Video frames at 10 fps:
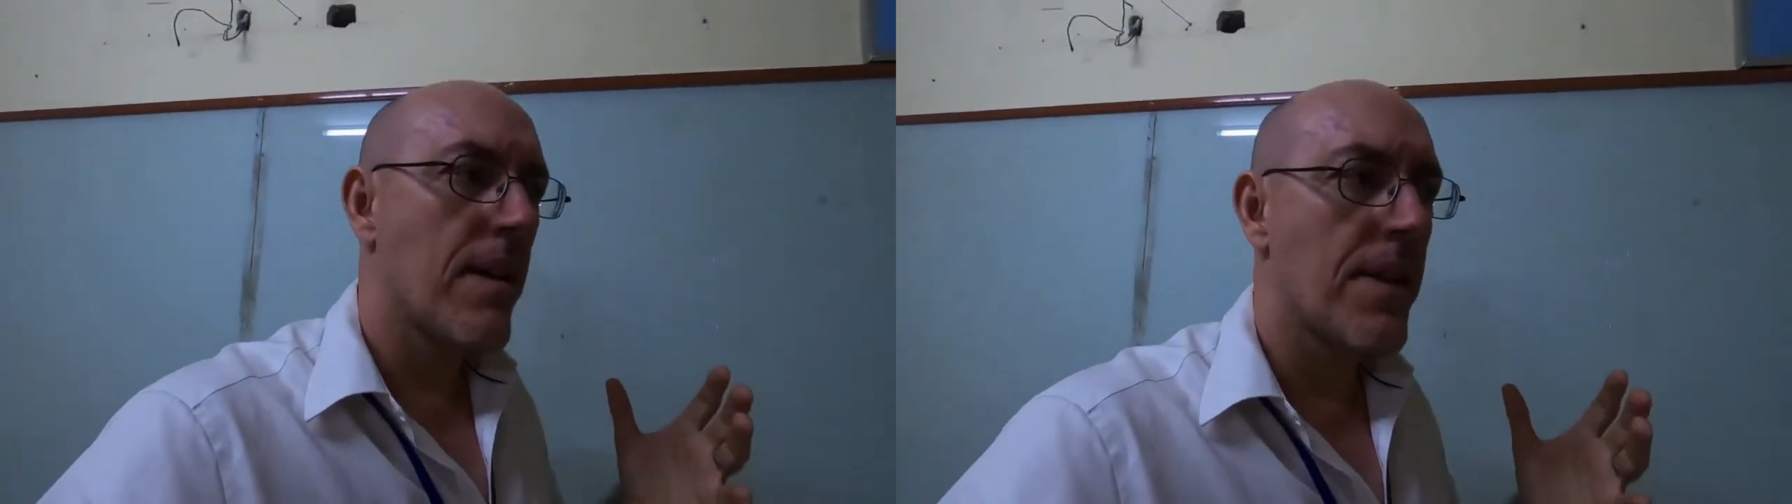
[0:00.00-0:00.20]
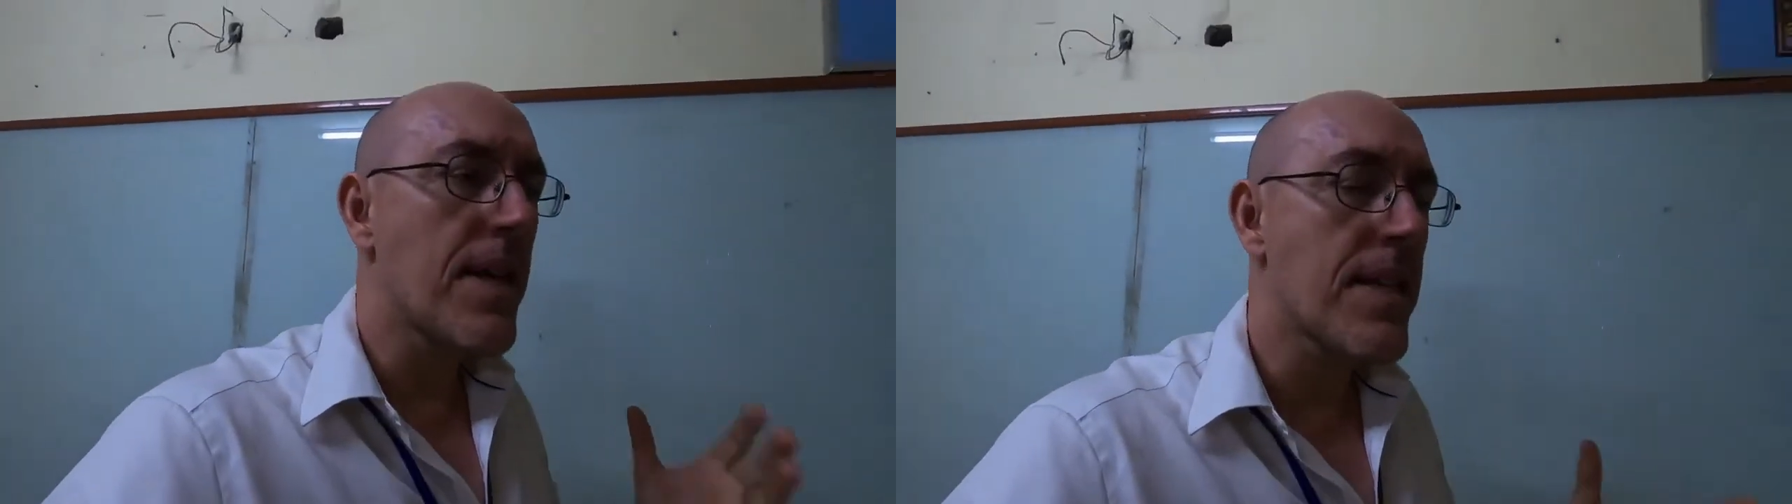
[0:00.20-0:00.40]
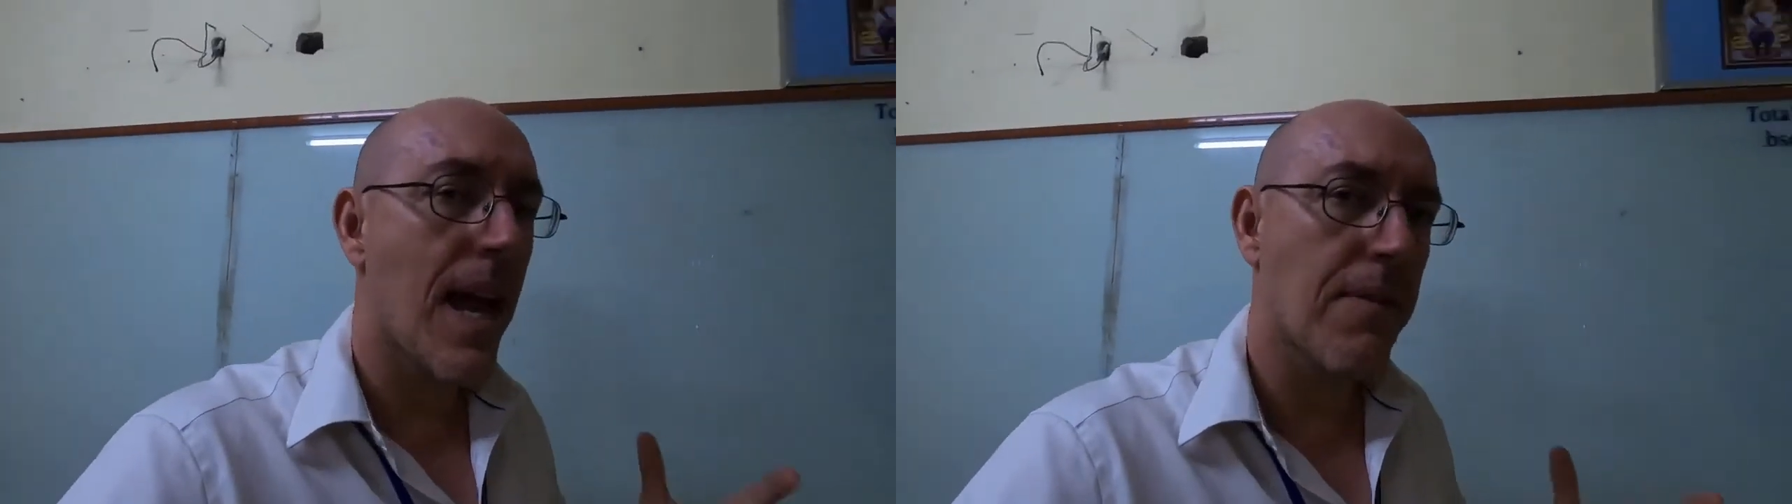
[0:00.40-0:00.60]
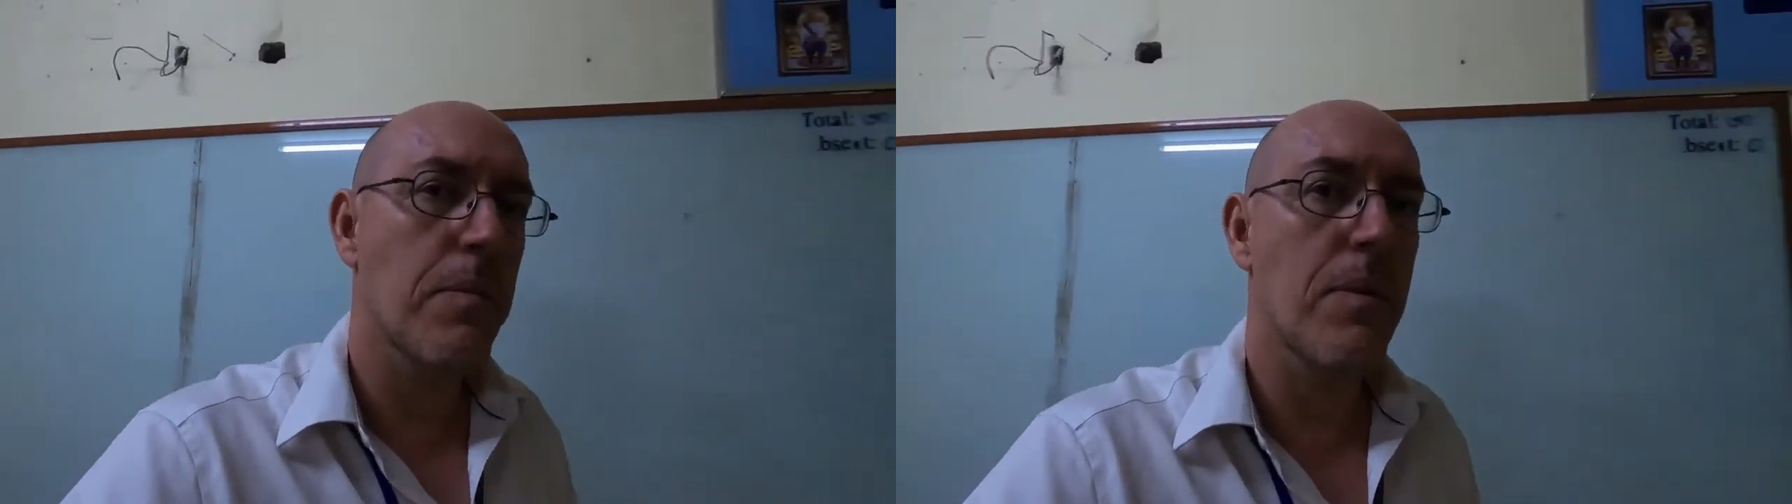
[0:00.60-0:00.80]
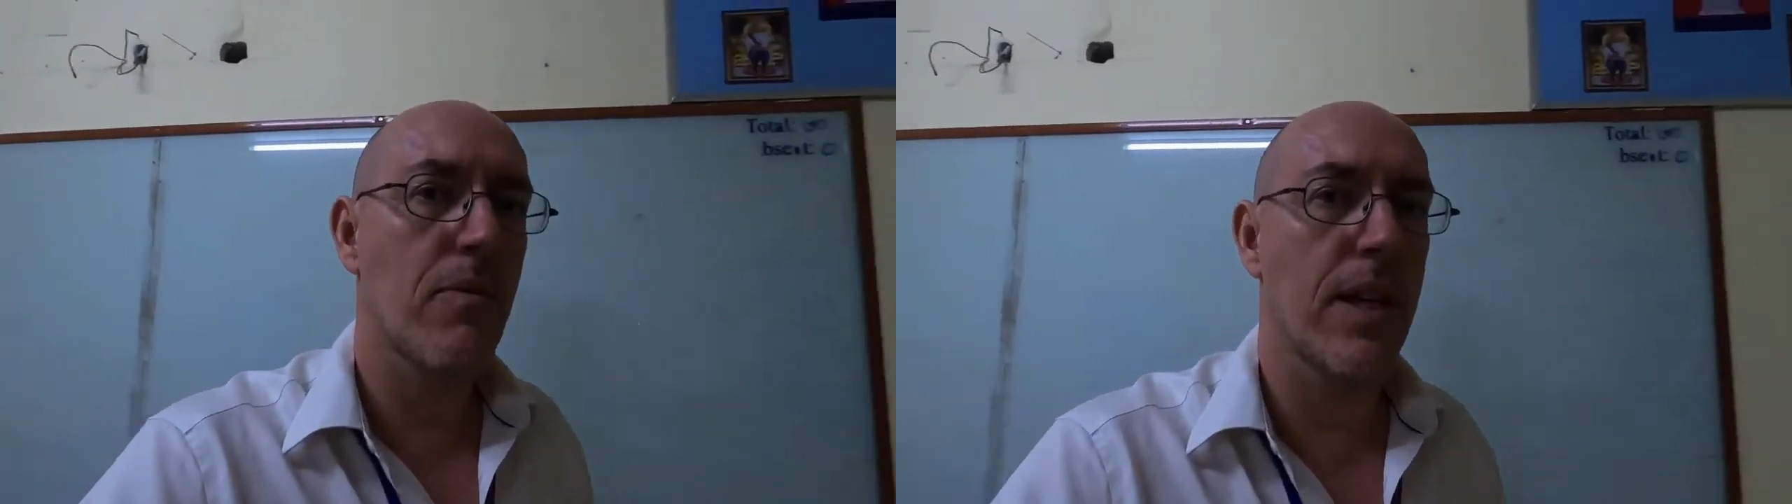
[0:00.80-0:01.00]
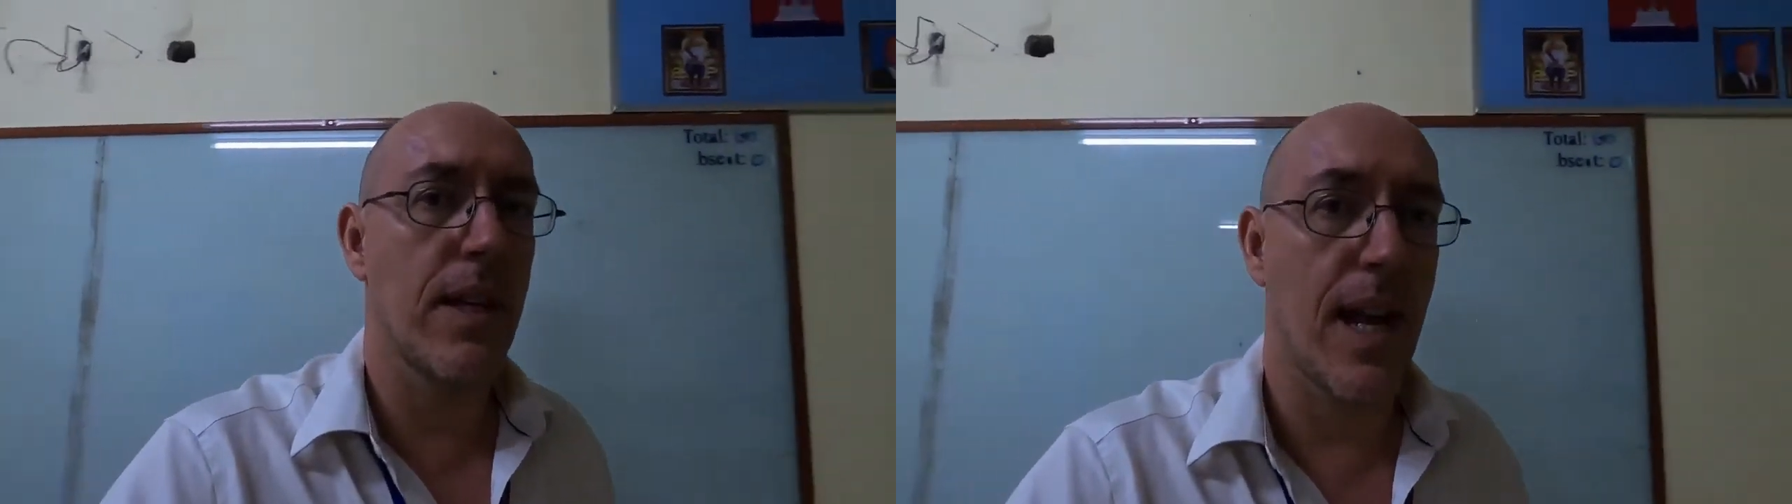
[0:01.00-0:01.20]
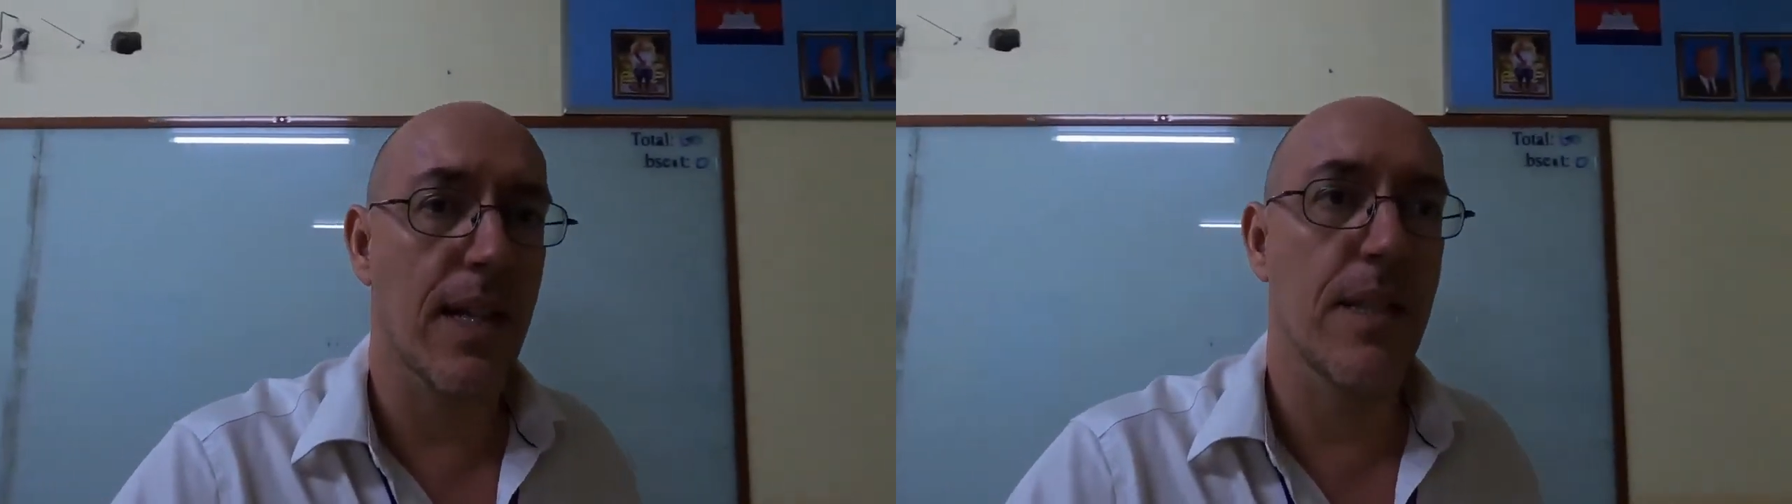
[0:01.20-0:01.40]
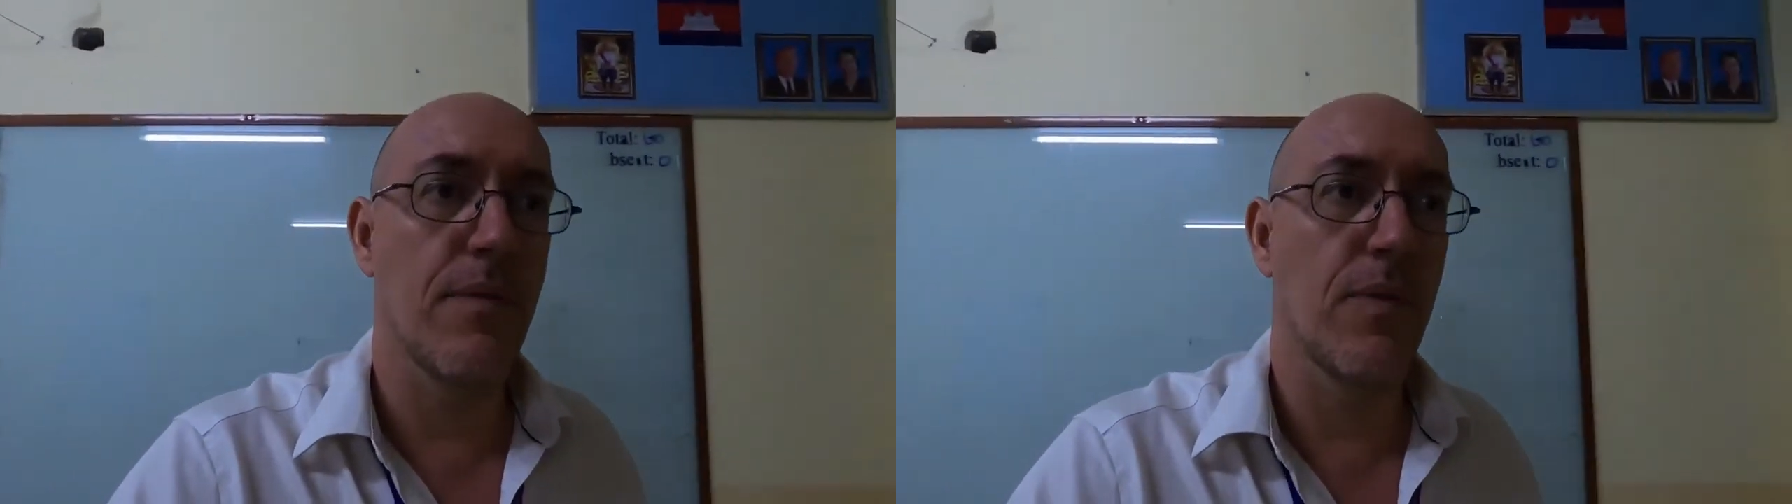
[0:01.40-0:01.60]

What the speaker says: Things have to be written in active